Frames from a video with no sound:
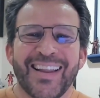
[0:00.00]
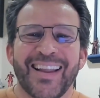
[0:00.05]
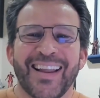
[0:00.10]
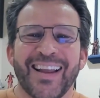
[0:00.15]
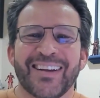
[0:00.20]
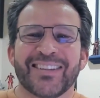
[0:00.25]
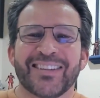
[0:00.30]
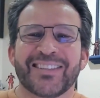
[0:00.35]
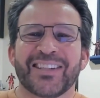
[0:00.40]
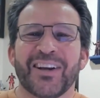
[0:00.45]

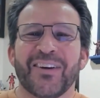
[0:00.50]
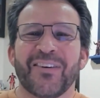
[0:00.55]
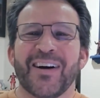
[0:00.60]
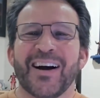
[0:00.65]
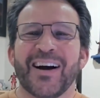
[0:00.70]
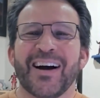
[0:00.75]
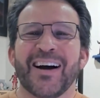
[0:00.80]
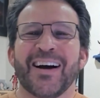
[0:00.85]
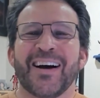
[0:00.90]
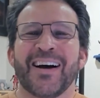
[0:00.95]

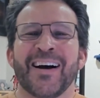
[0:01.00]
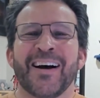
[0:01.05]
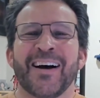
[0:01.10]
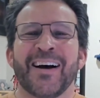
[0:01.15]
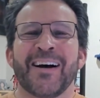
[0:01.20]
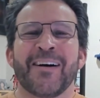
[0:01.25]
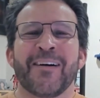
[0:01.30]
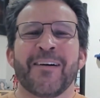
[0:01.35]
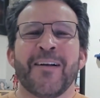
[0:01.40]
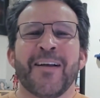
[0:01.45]
So
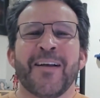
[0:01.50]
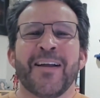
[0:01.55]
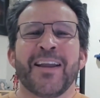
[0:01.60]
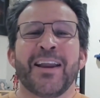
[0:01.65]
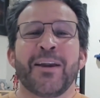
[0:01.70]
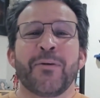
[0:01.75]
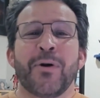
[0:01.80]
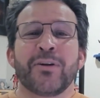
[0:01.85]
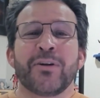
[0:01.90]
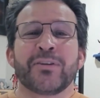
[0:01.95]

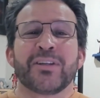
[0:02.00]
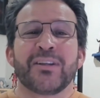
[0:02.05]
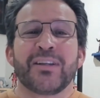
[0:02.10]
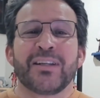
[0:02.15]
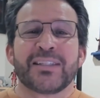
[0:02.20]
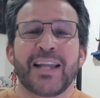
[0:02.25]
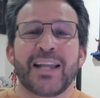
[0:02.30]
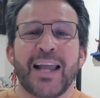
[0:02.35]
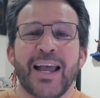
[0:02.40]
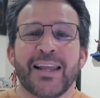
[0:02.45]
he wrote till
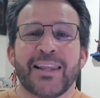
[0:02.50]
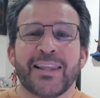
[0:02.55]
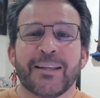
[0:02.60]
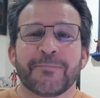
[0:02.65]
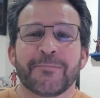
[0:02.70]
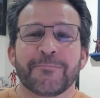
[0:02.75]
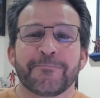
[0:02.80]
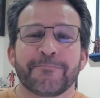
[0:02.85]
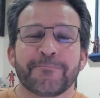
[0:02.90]
his death.